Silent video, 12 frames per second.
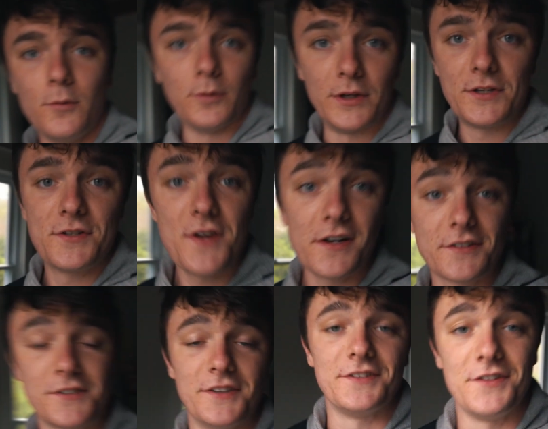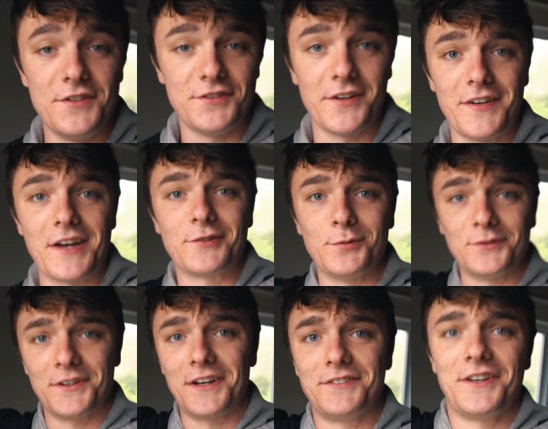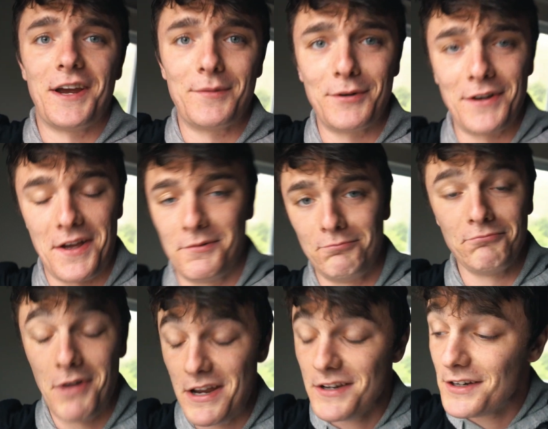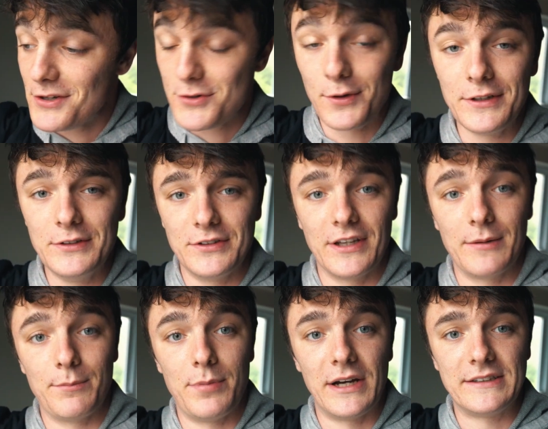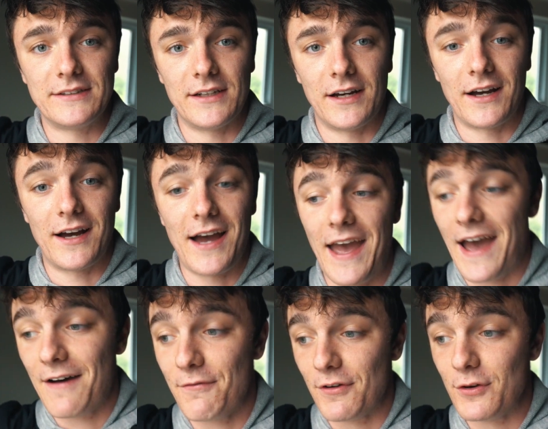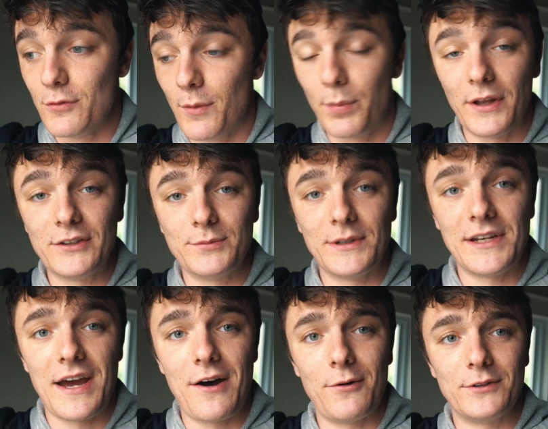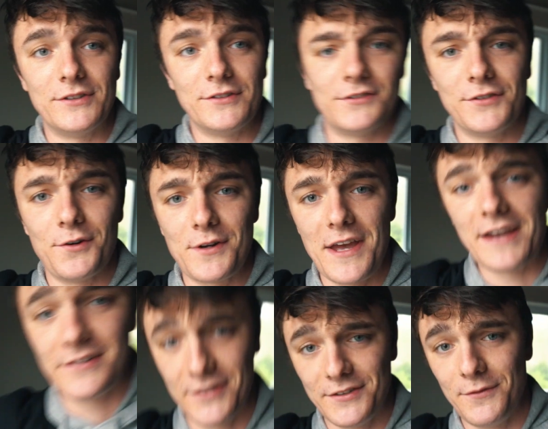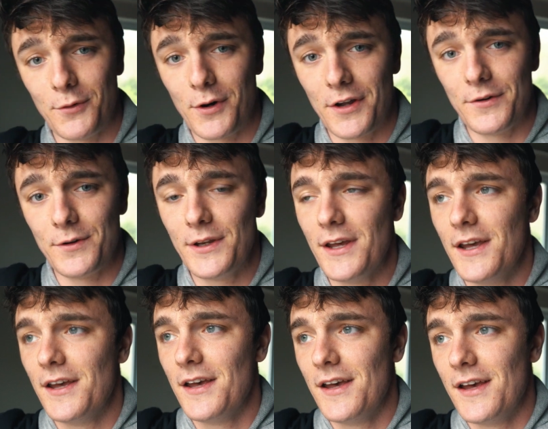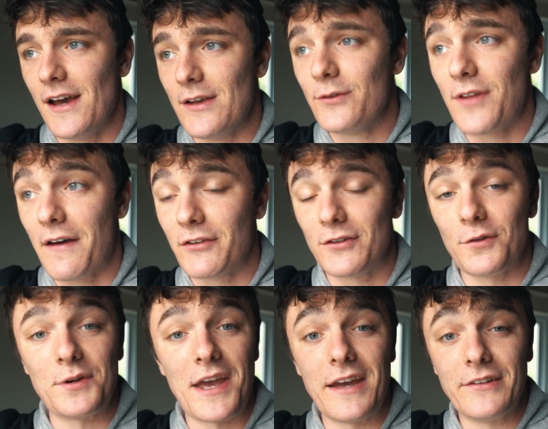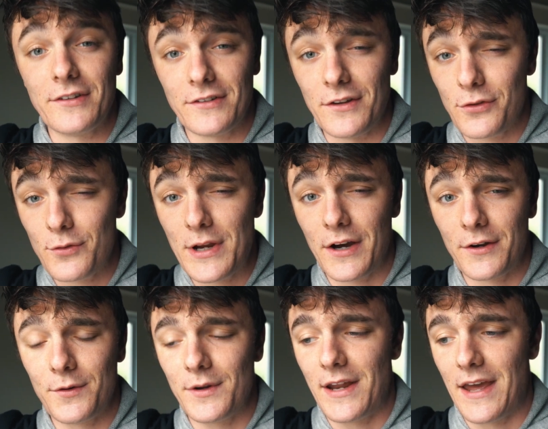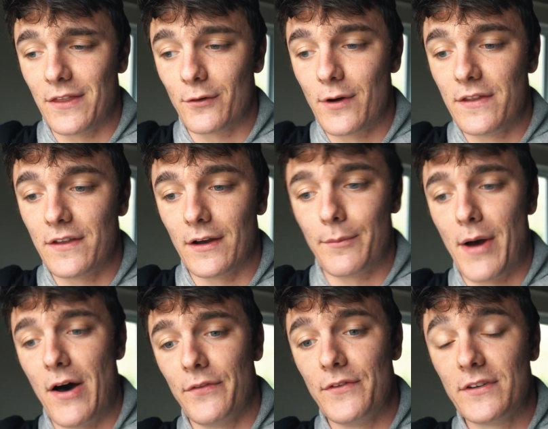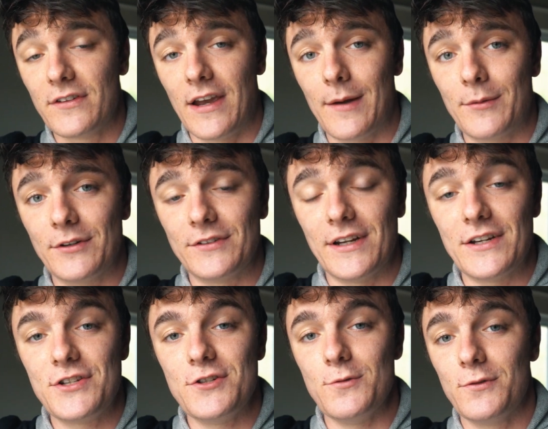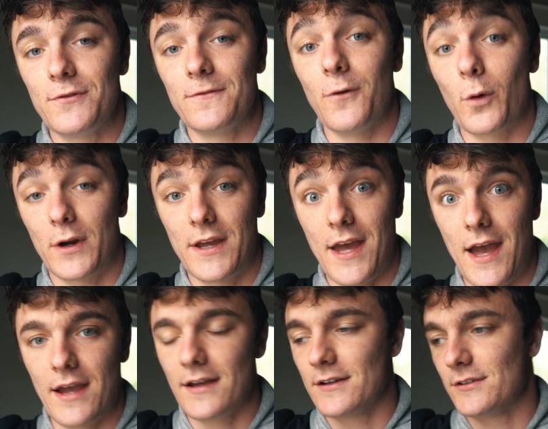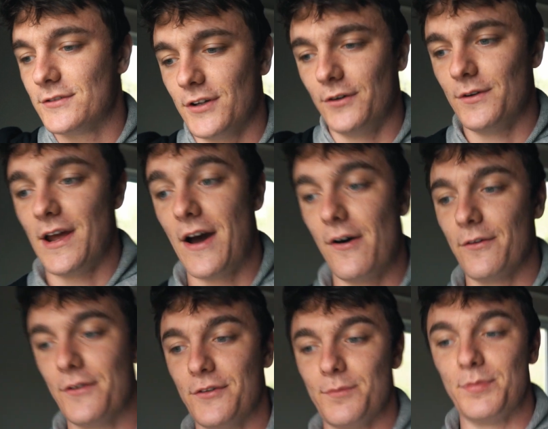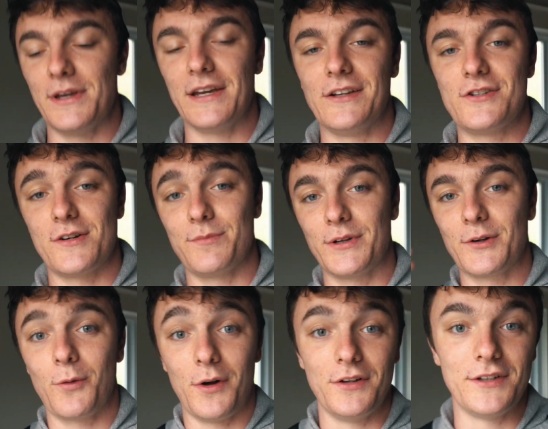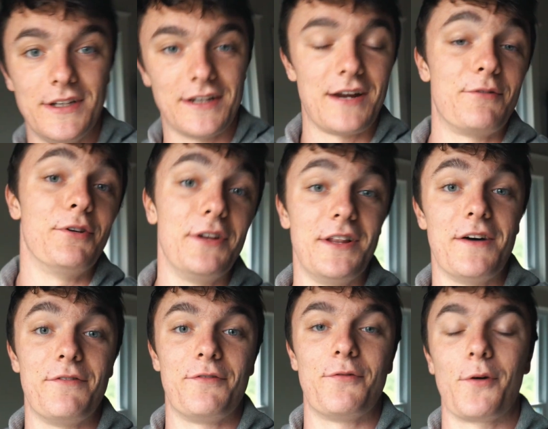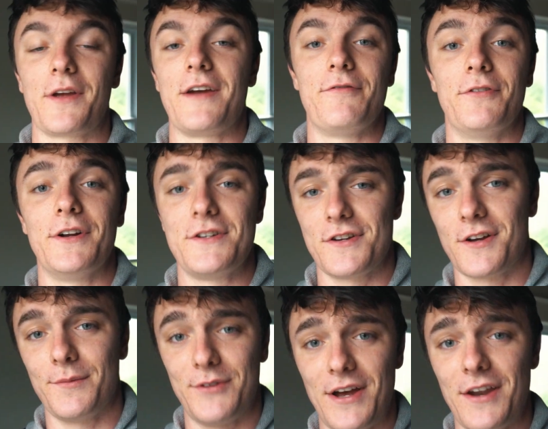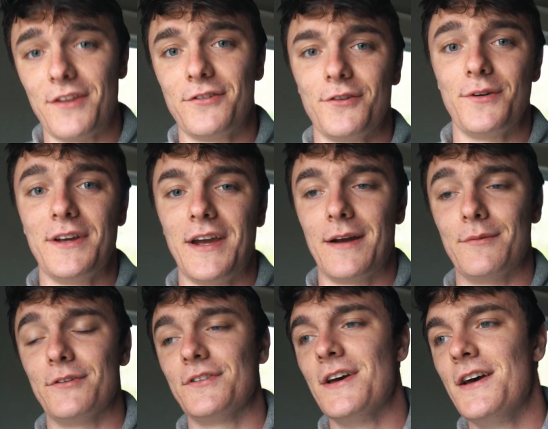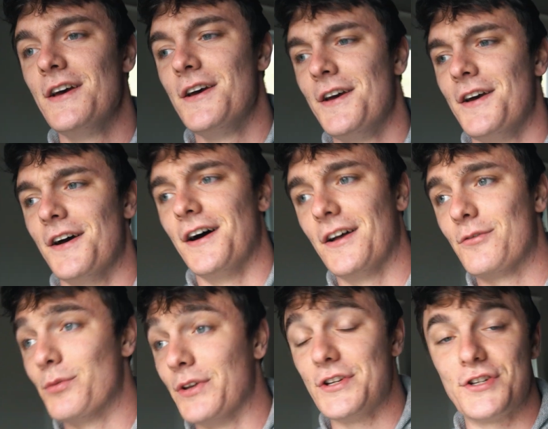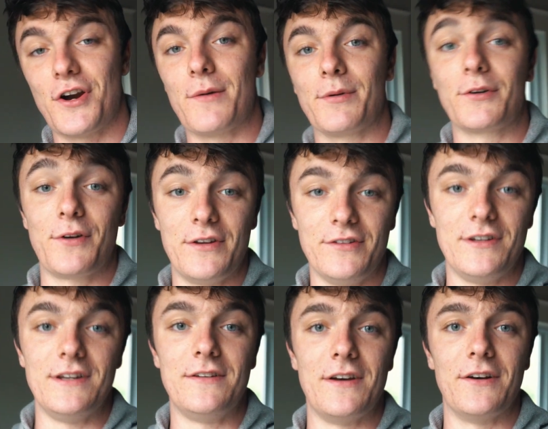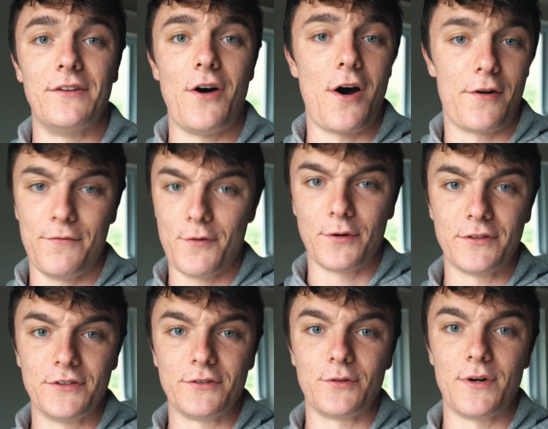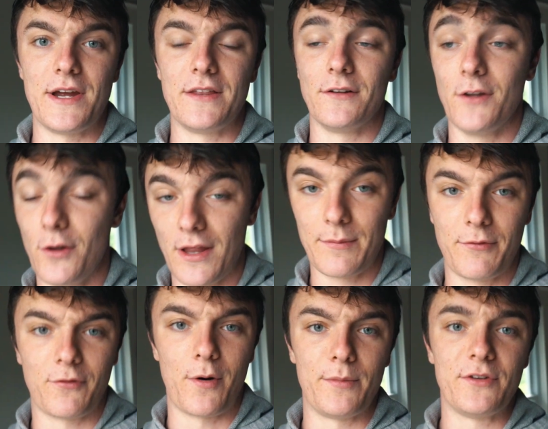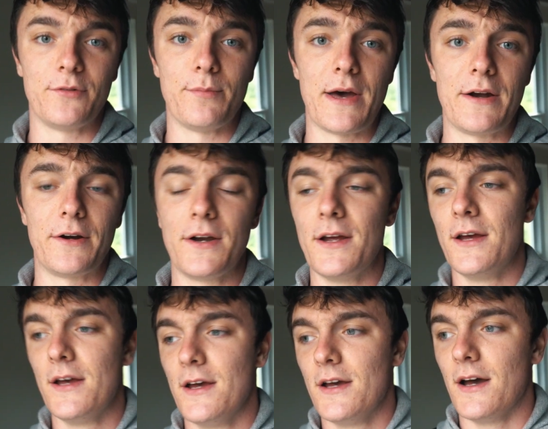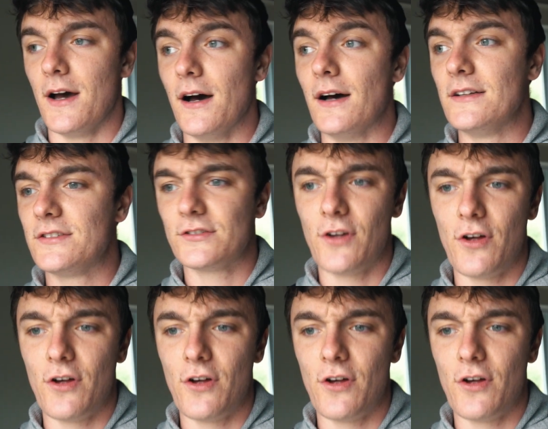Which sucks, because the G7X was a nice camera and I did enjoy using it, but I have a new replacement now, which is a Sony A6400. I used to have a Sony A6300, and the great thing about this camera is that it shoots 4K. So now there's a big jump in quality, and I really love the 4K footage that comes out of the Sony cameras. It's really sharp and crazy detailed, the autofocus is great, the low light performance is better. It's just